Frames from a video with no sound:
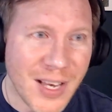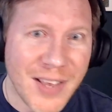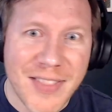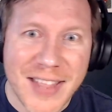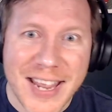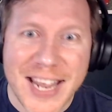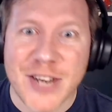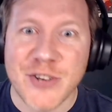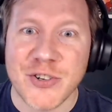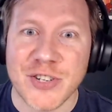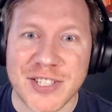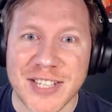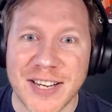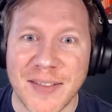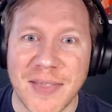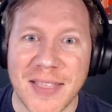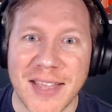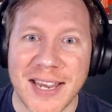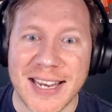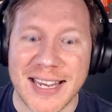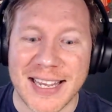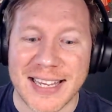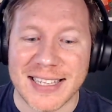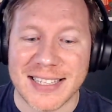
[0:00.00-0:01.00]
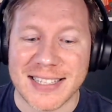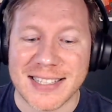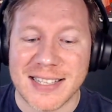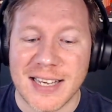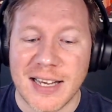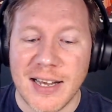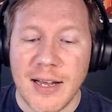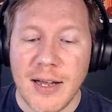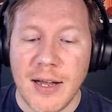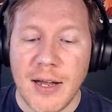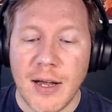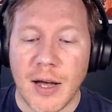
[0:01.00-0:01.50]
the interesting thing is
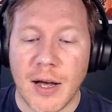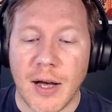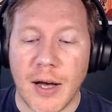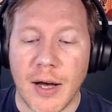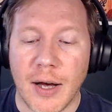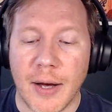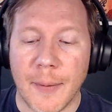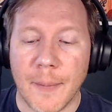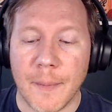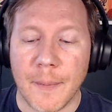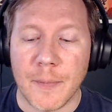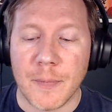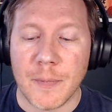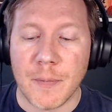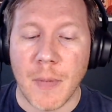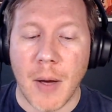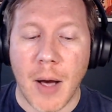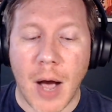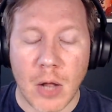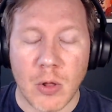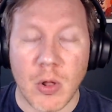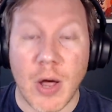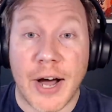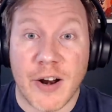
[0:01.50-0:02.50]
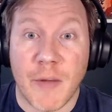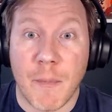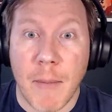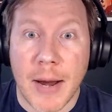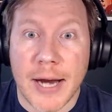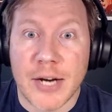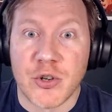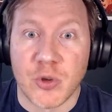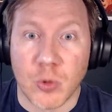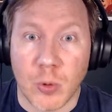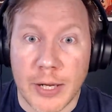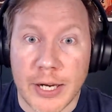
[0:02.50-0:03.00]
a lot of
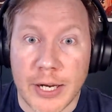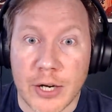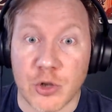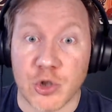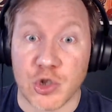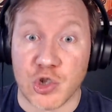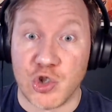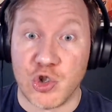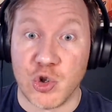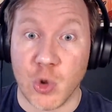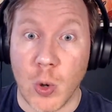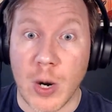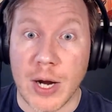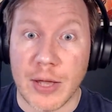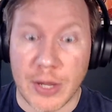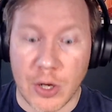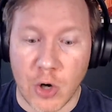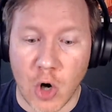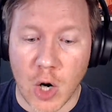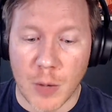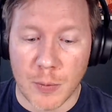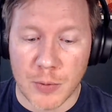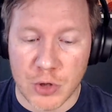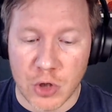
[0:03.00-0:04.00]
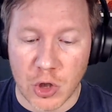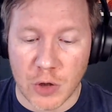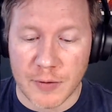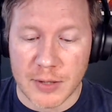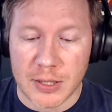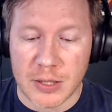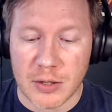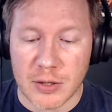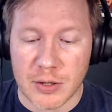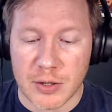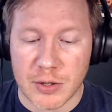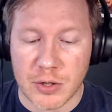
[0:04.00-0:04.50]
major leaguers joined the armed
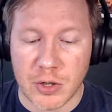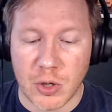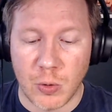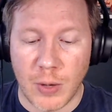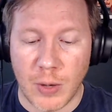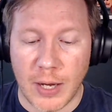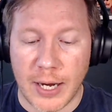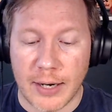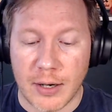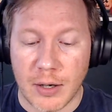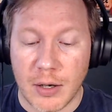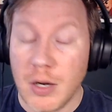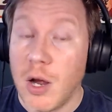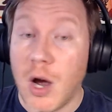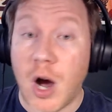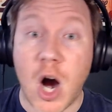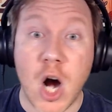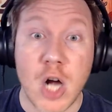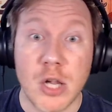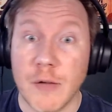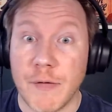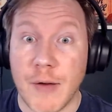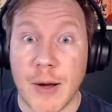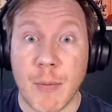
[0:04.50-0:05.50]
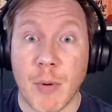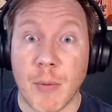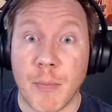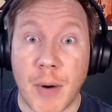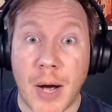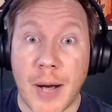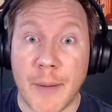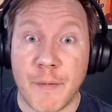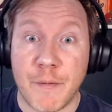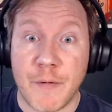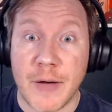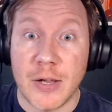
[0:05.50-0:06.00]
services. So, like, Hall of Famer
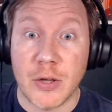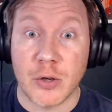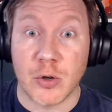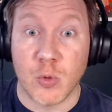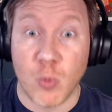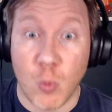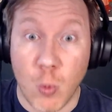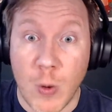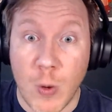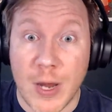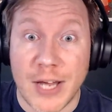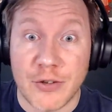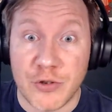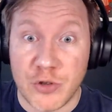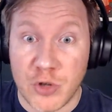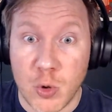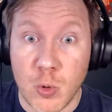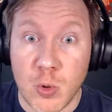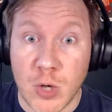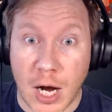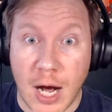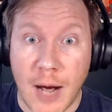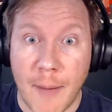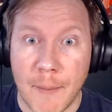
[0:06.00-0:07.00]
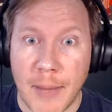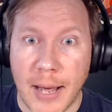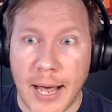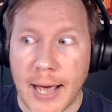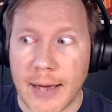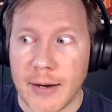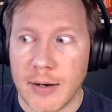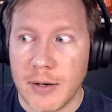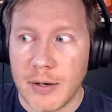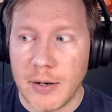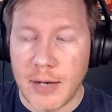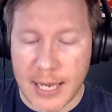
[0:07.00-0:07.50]
Bob Feller went to
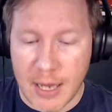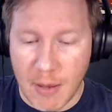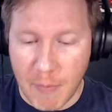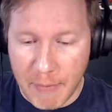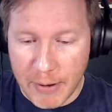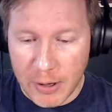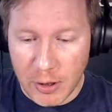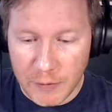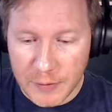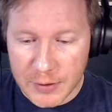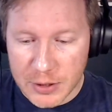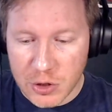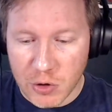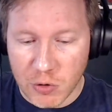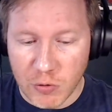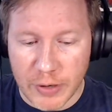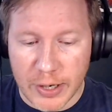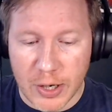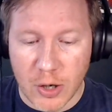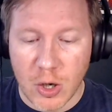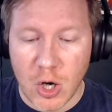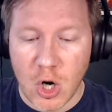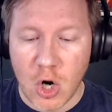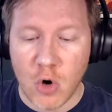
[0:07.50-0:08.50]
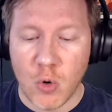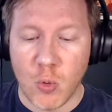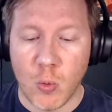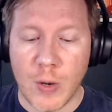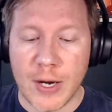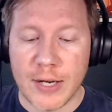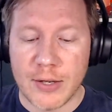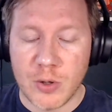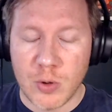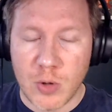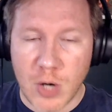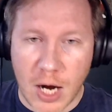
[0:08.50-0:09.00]
combat in the middle of his career,
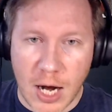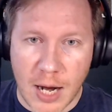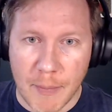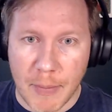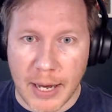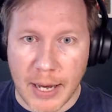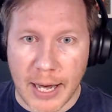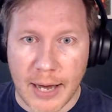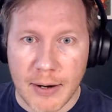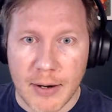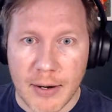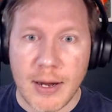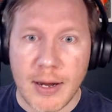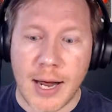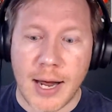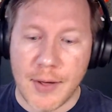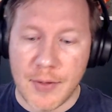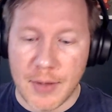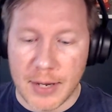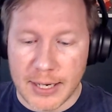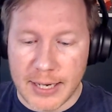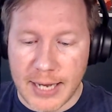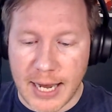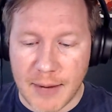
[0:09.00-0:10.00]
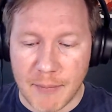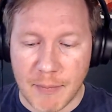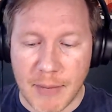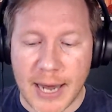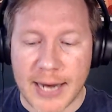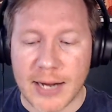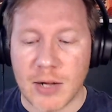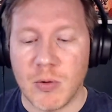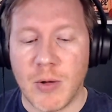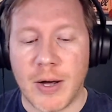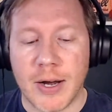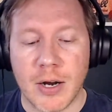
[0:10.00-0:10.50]
went to combat, and then came
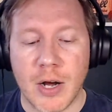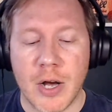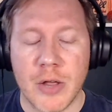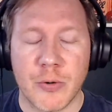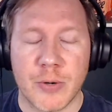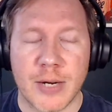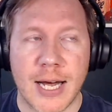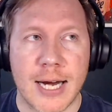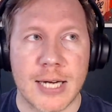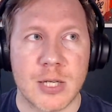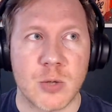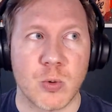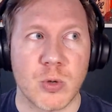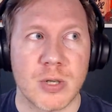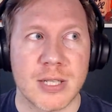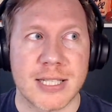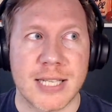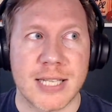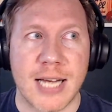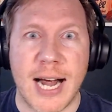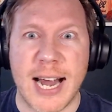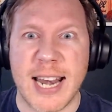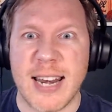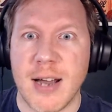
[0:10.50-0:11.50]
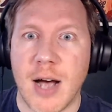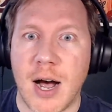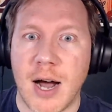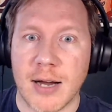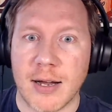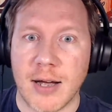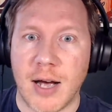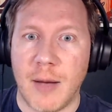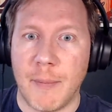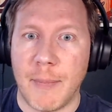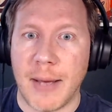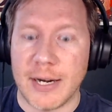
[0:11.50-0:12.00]
back. A lot of other guys were assigned
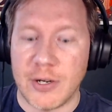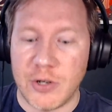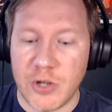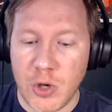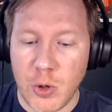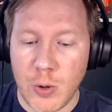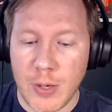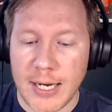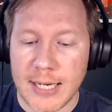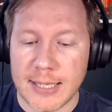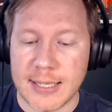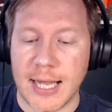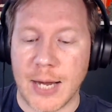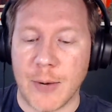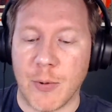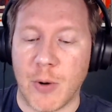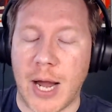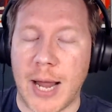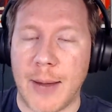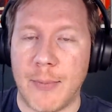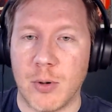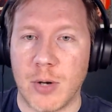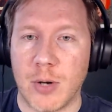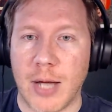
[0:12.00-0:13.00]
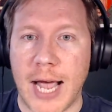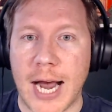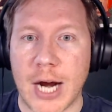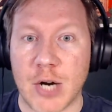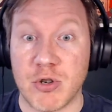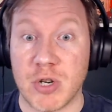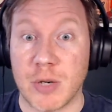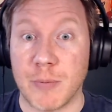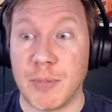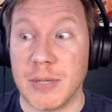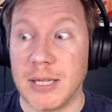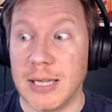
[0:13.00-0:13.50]
non-combat duties, and they were able to
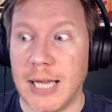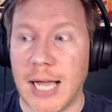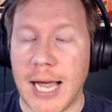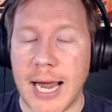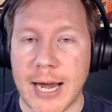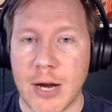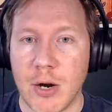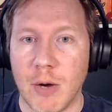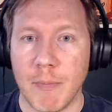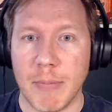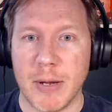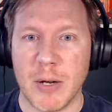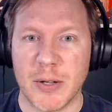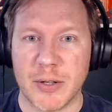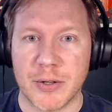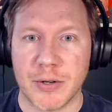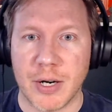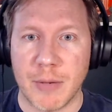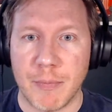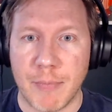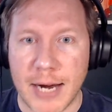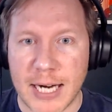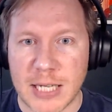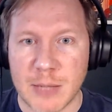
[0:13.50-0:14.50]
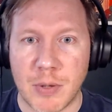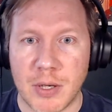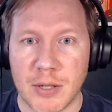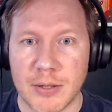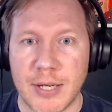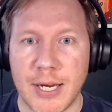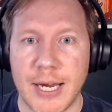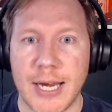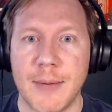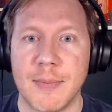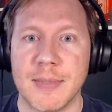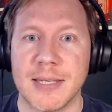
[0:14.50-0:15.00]
actually play on military
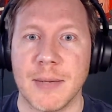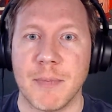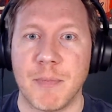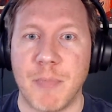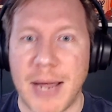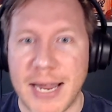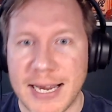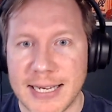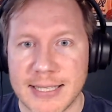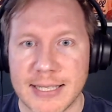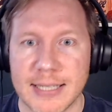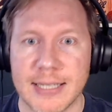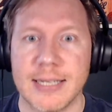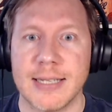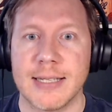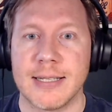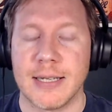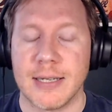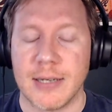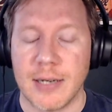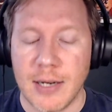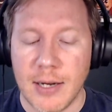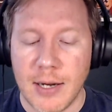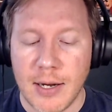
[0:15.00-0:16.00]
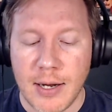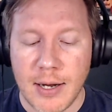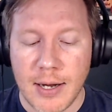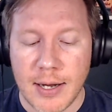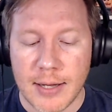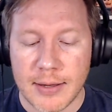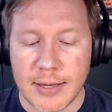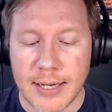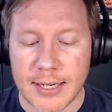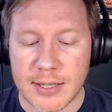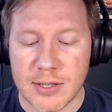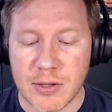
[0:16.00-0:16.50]
baseball teams at bases and
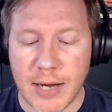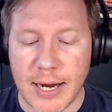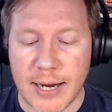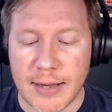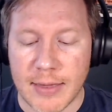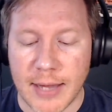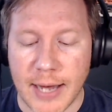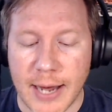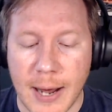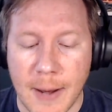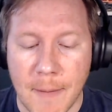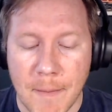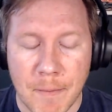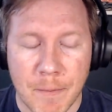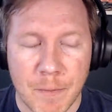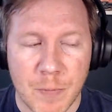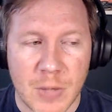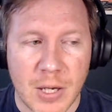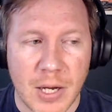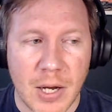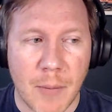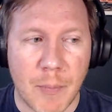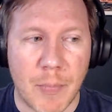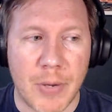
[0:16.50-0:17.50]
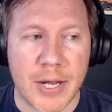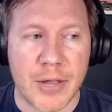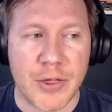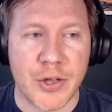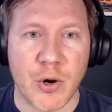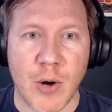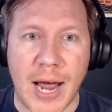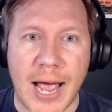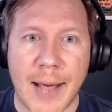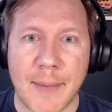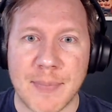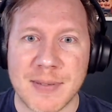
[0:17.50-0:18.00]
things like that. But in
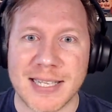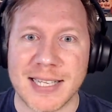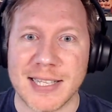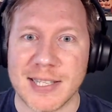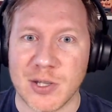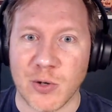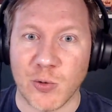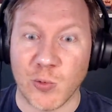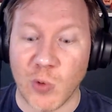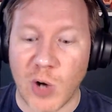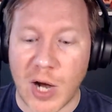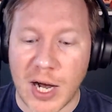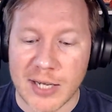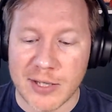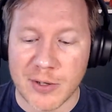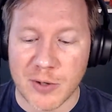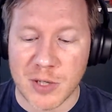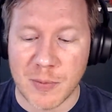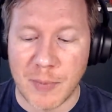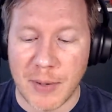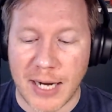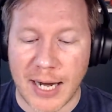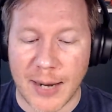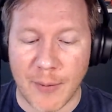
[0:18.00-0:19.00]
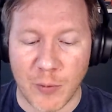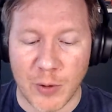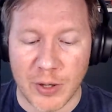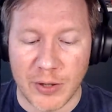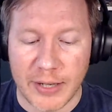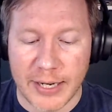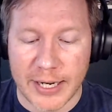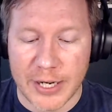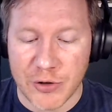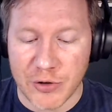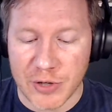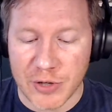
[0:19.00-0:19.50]
their absence, the rosters became
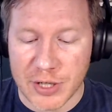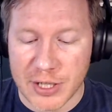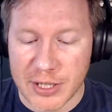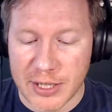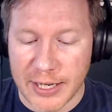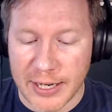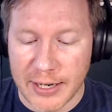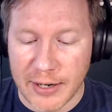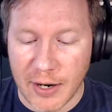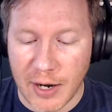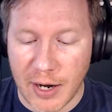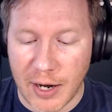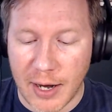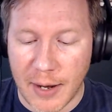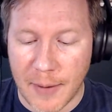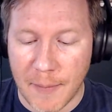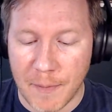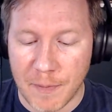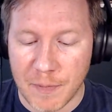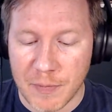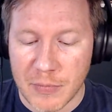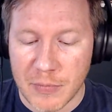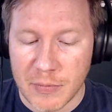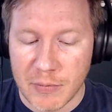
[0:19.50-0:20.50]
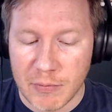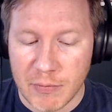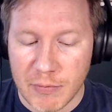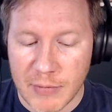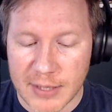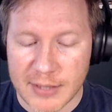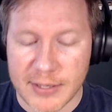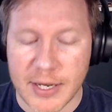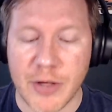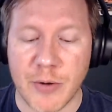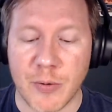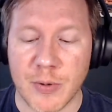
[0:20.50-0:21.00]
really interesting.
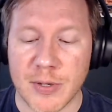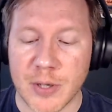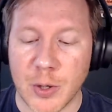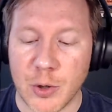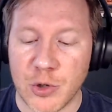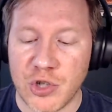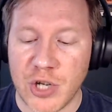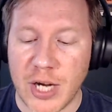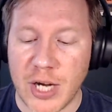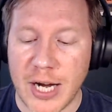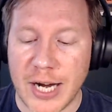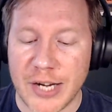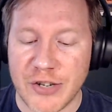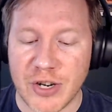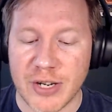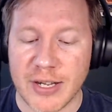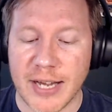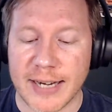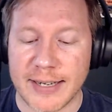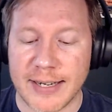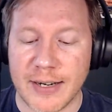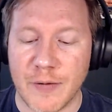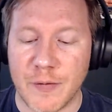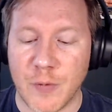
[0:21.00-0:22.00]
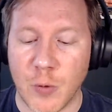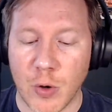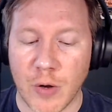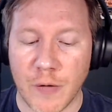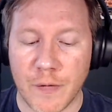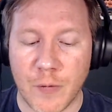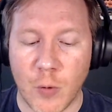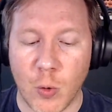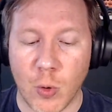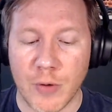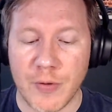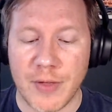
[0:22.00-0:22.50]
The Southern Association in
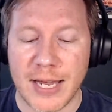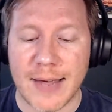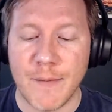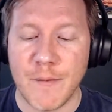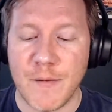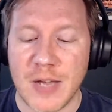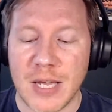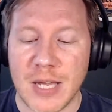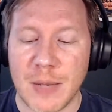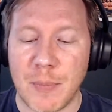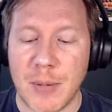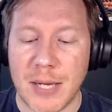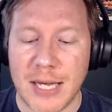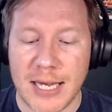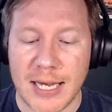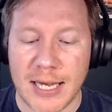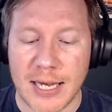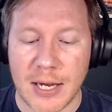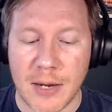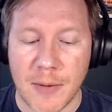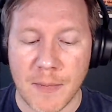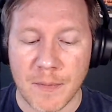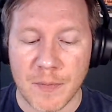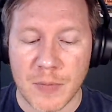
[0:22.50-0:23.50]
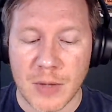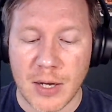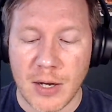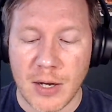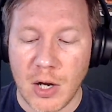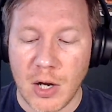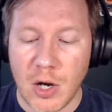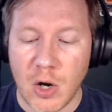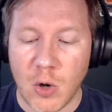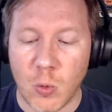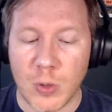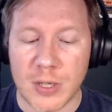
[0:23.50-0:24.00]
1944, the MVP
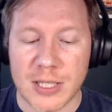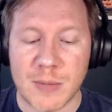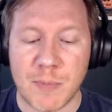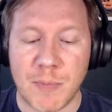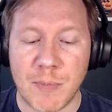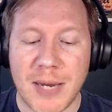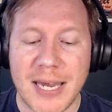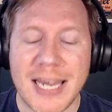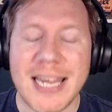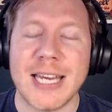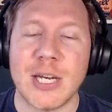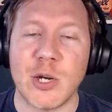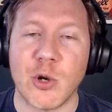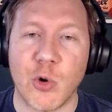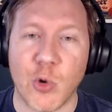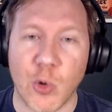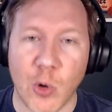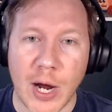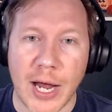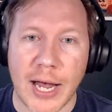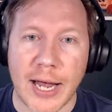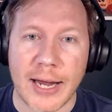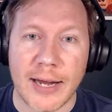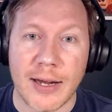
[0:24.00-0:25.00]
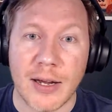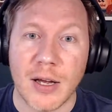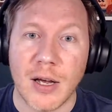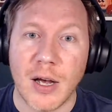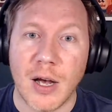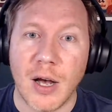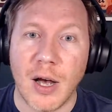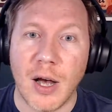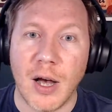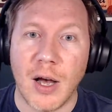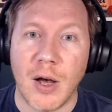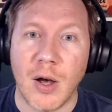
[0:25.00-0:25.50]
was Pete Gray,
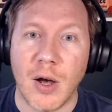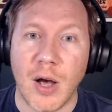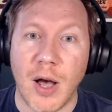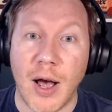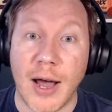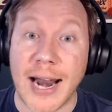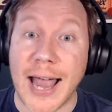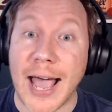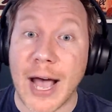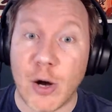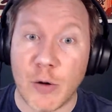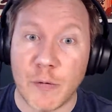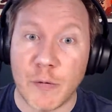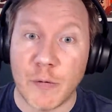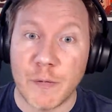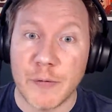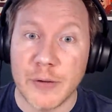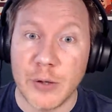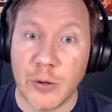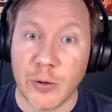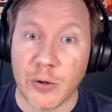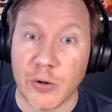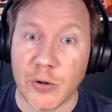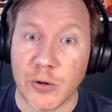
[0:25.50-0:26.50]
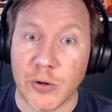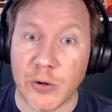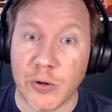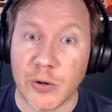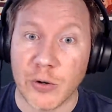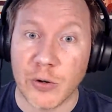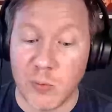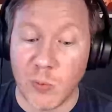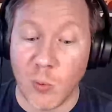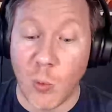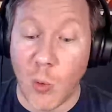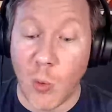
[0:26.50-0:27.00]
an outfielder with
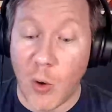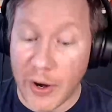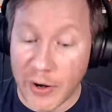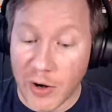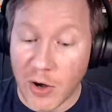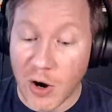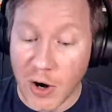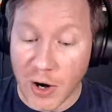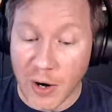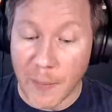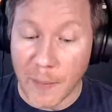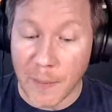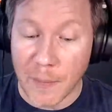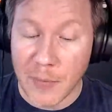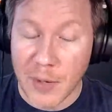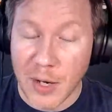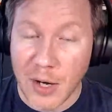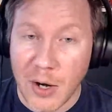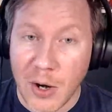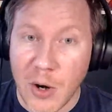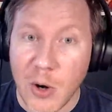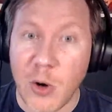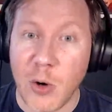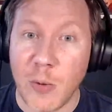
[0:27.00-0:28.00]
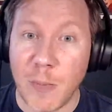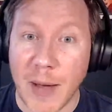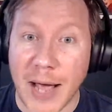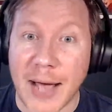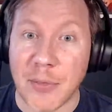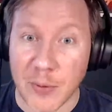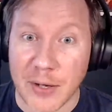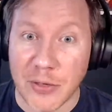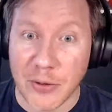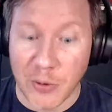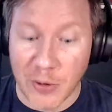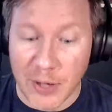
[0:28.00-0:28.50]
one arm, who bat
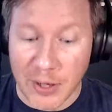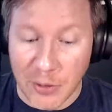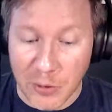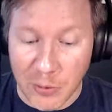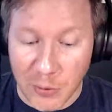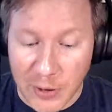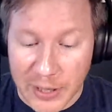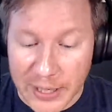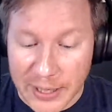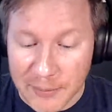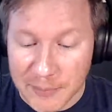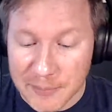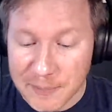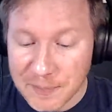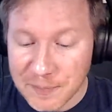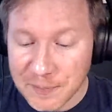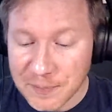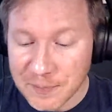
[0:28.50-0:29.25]
333.